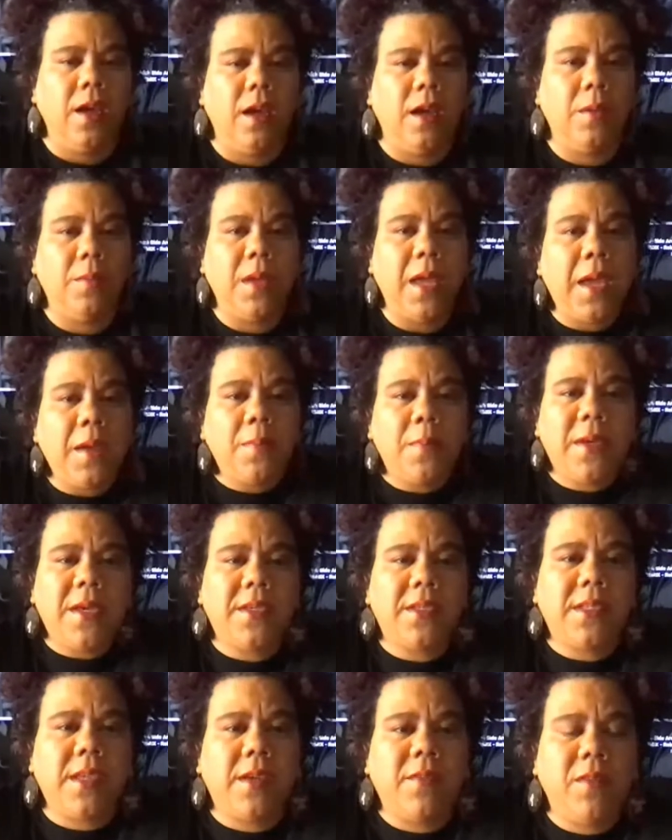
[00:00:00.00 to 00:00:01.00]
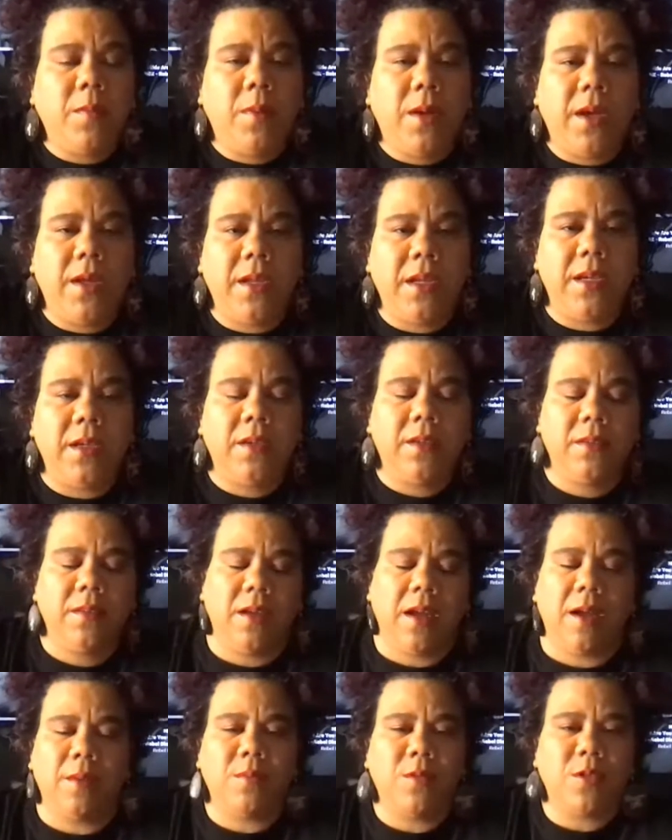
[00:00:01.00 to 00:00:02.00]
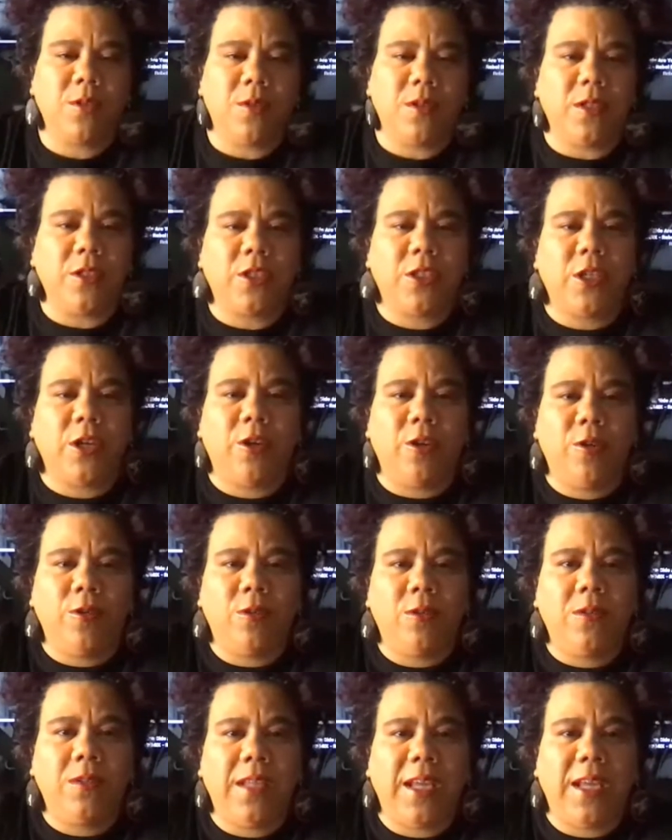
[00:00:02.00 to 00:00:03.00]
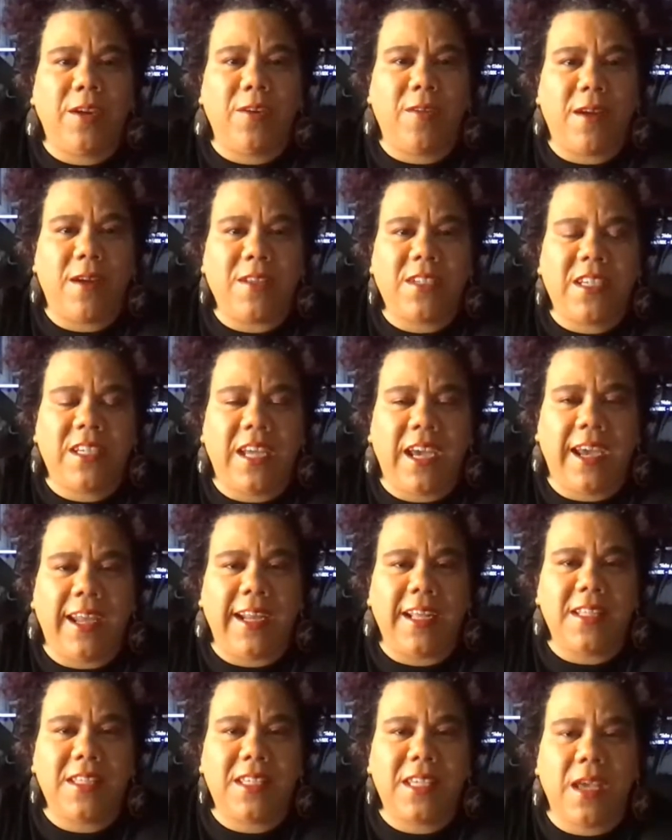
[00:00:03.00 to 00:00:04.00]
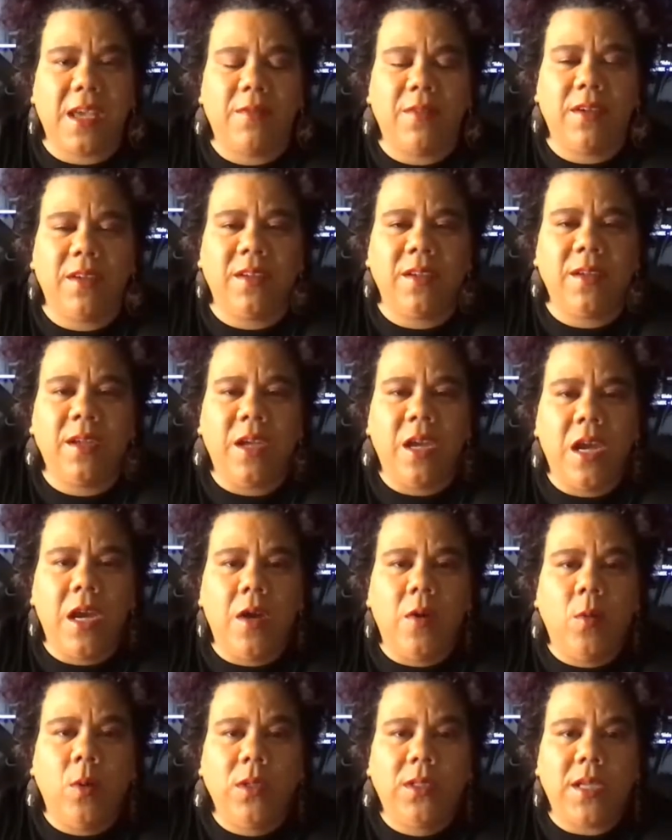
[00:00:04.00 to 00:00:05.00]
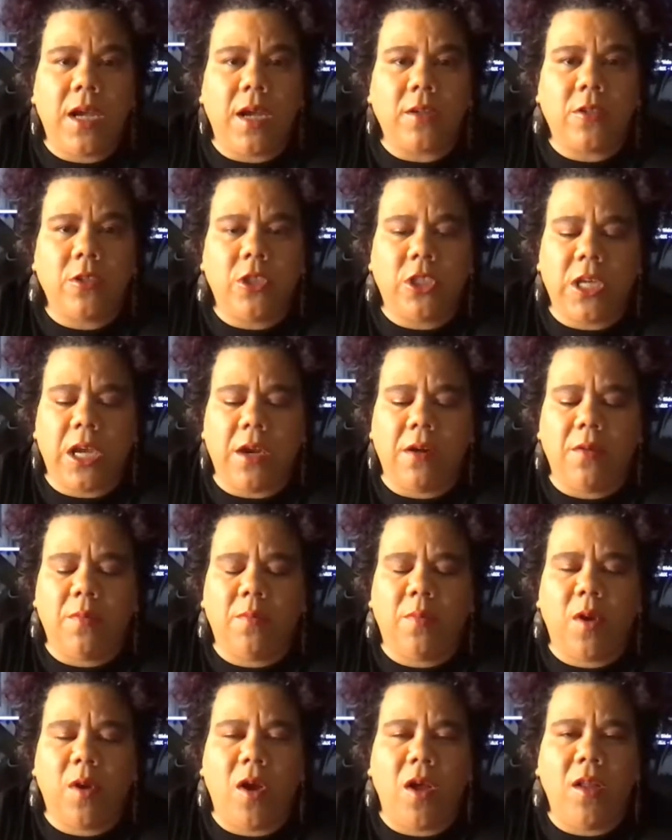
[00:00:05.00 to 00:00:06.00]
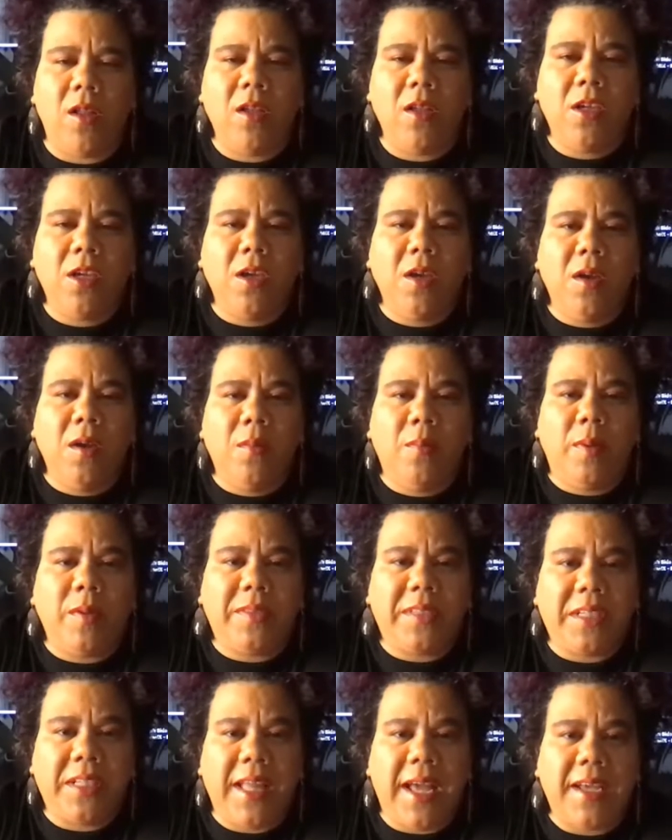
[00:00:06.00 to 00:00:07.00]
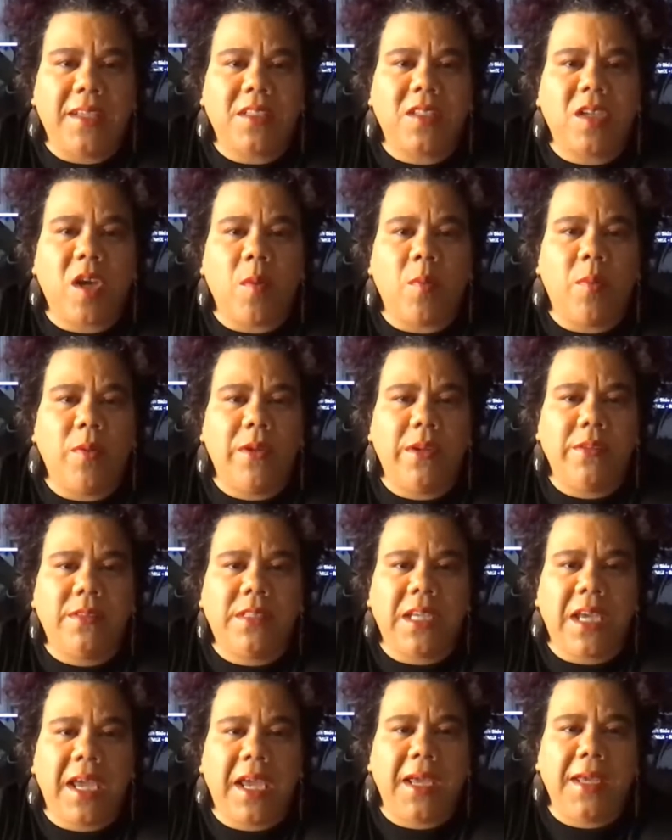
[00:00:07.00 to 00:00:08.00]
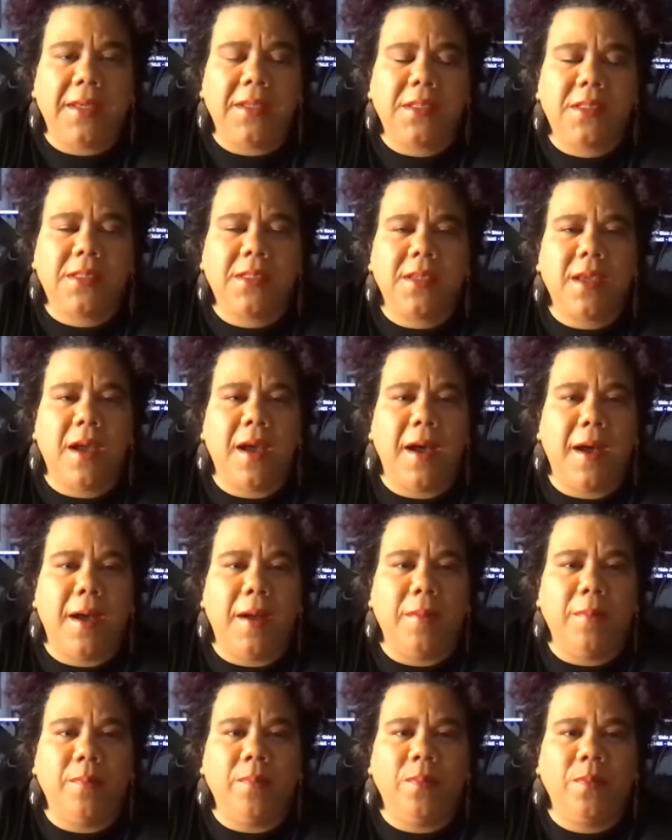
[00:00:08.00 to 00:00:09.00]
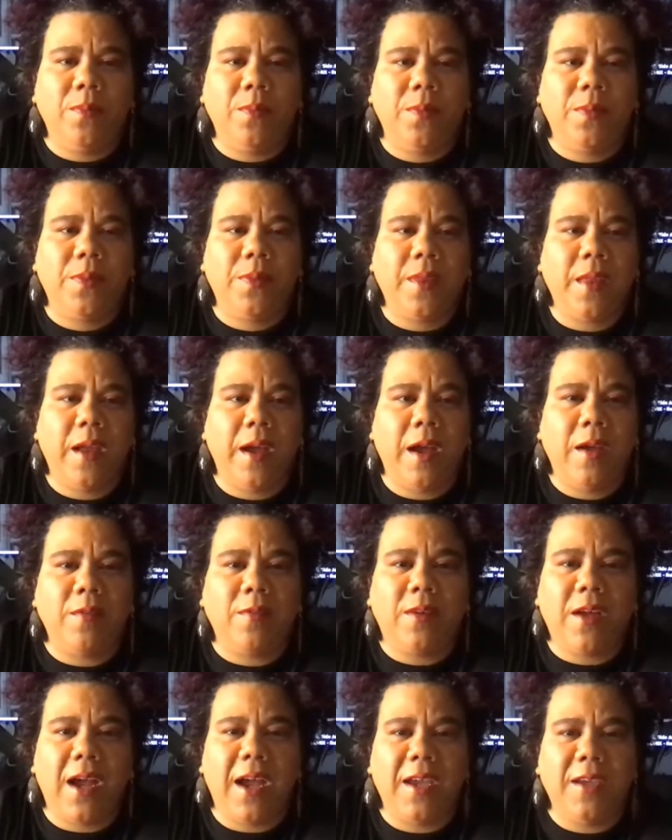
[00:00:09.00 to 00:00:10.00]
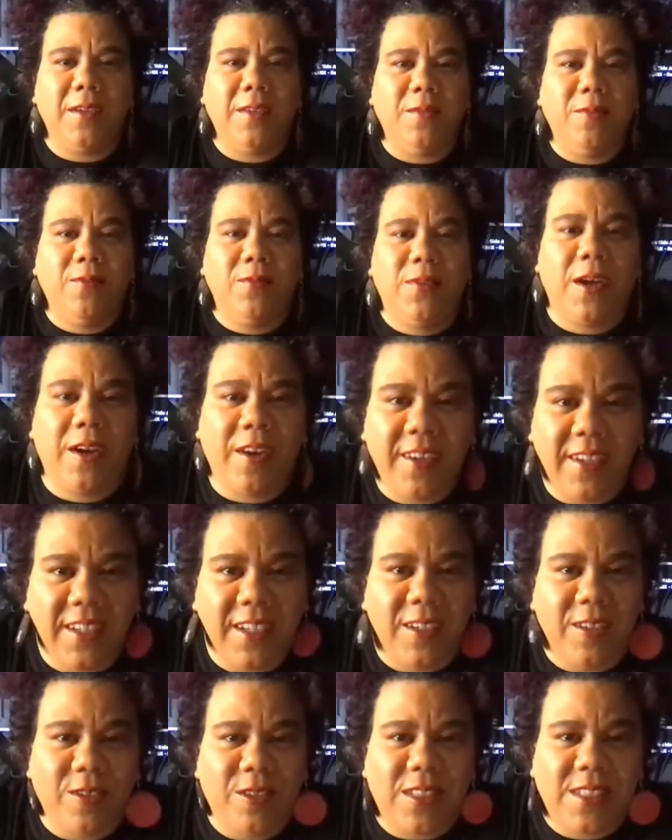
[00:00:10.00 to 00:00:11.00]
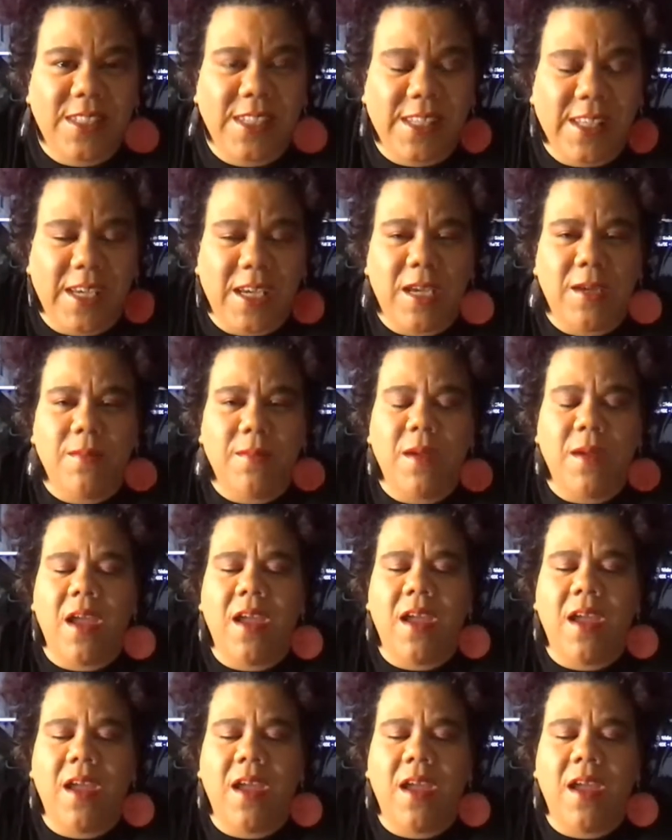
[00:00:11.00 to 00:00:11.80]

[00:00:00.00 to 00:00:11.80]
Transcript: Hey, peace, everybody. I'm doing the show later on tonight at 7 with Dr. Jarrett Ball. But the last couple of days, I've gotten very little sleep